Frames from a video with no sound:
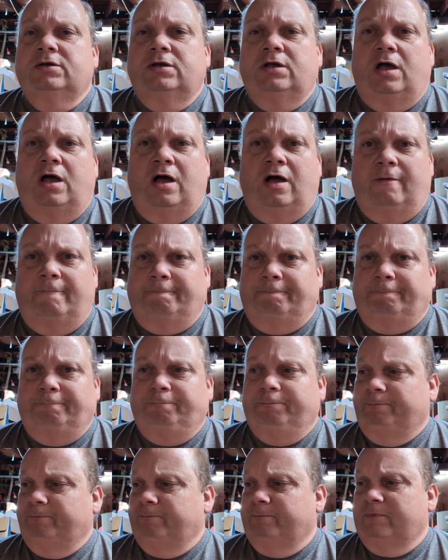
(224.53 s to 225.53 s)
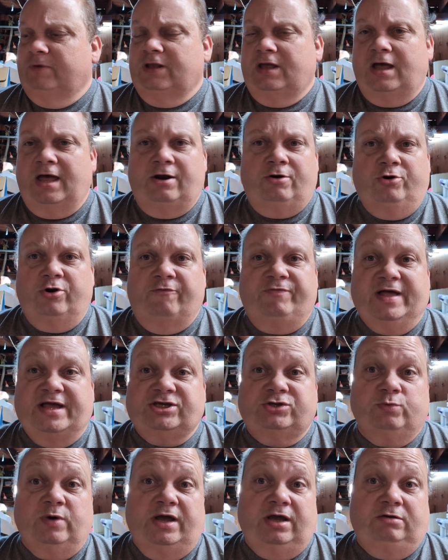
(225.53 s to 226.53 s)
I don't know if that's
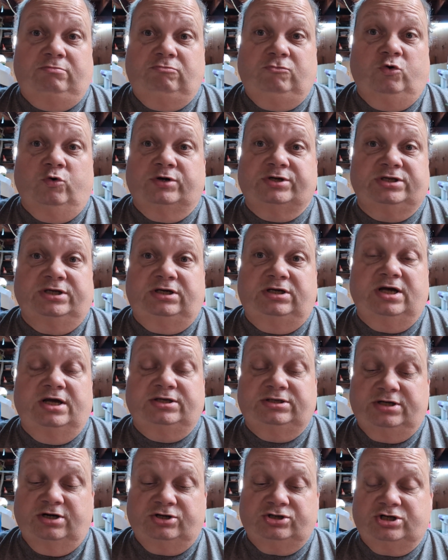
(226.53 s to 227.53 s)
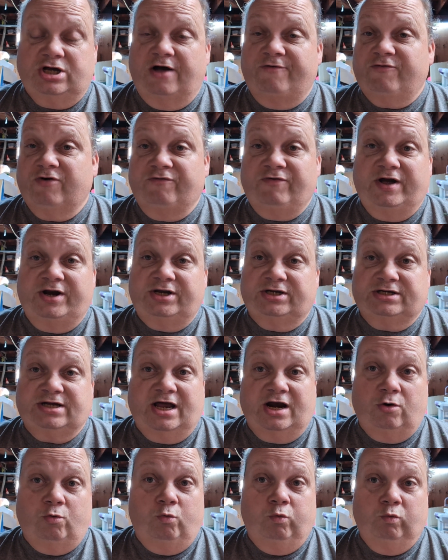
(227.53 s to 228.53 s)
the way Grizzly does their stuff or if I just
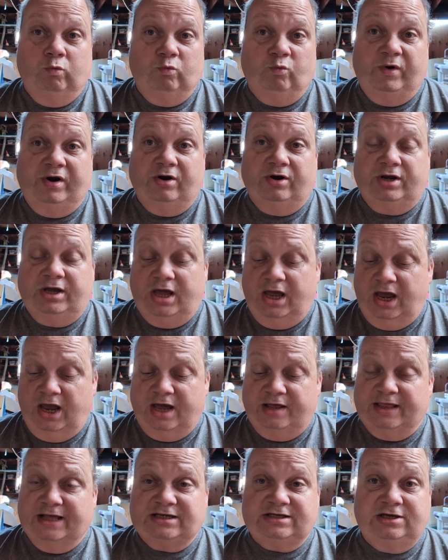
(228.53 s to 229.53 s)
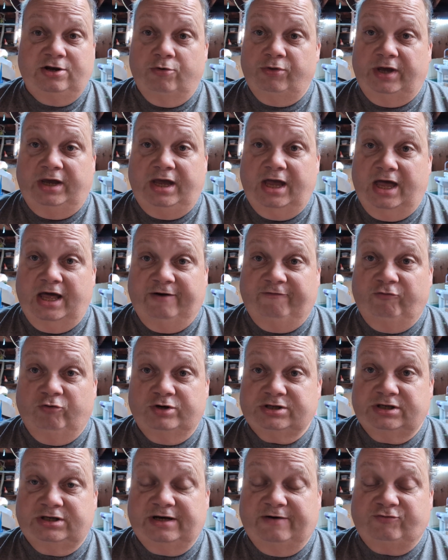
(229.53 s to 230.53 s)
got a weird can. That's the only can of
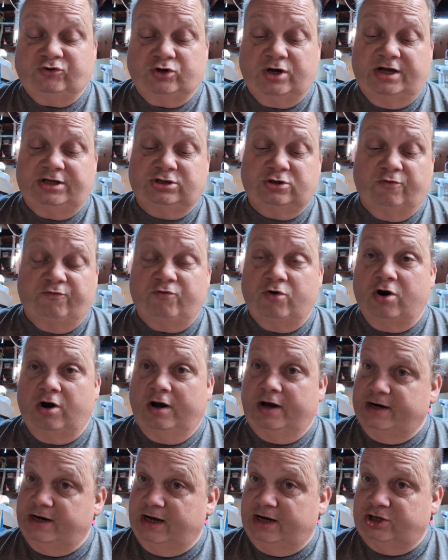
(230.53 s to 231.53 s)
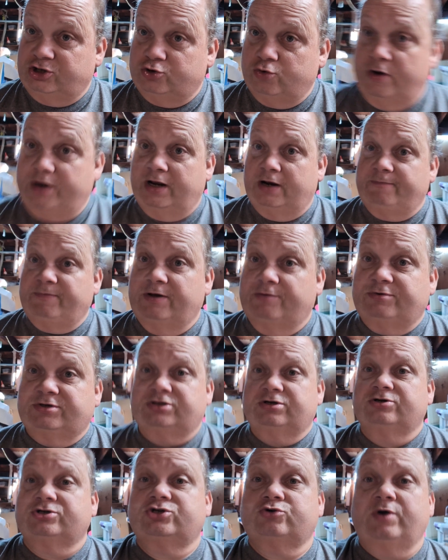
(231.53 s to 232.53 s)
Grizzly I've tried so far, and I enjoyed it. It was
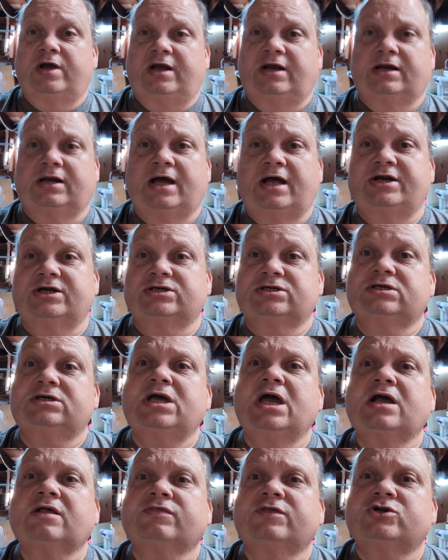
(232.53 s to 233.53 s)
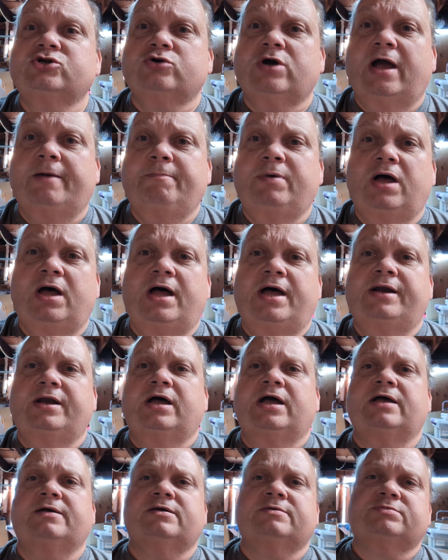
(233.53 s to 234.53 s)
straight, and I just kicked the tripod.
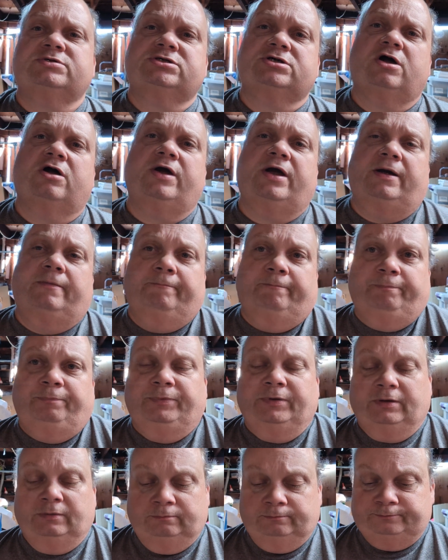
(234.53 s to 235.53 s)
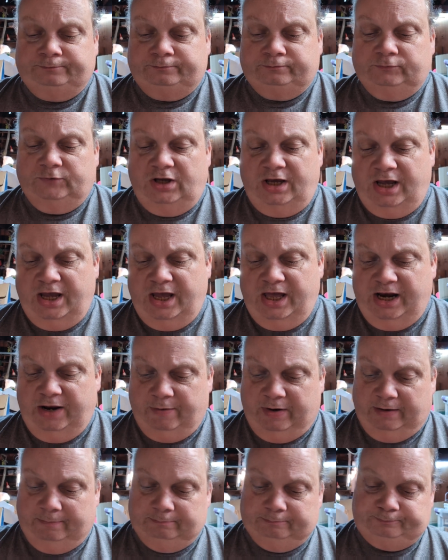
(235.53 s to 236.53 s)
I am sorry.
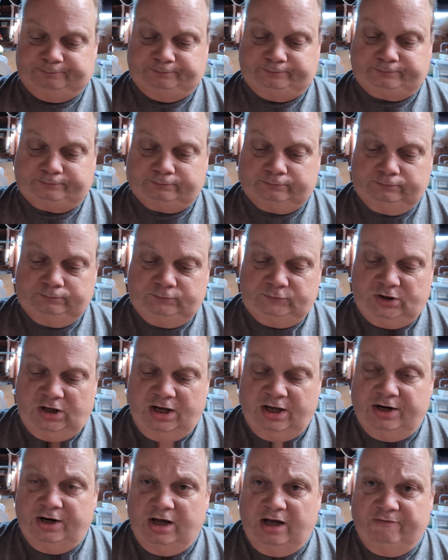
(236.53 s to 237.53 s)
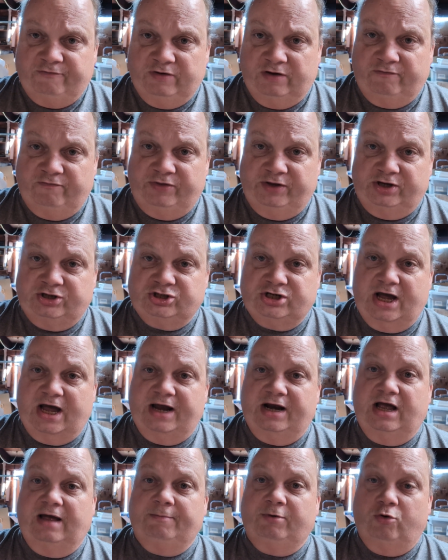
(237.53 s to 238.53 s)
Anyway, enough of the chat.
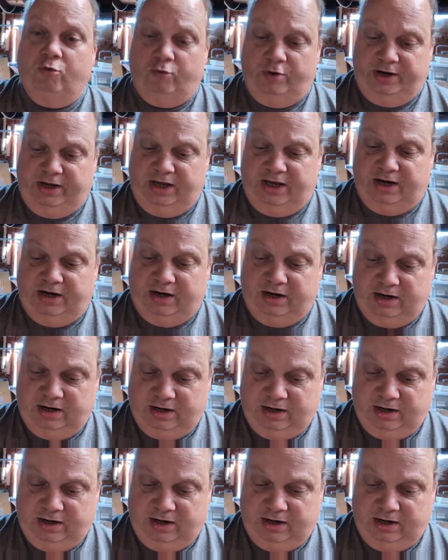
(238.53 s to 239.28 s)
I'm going in.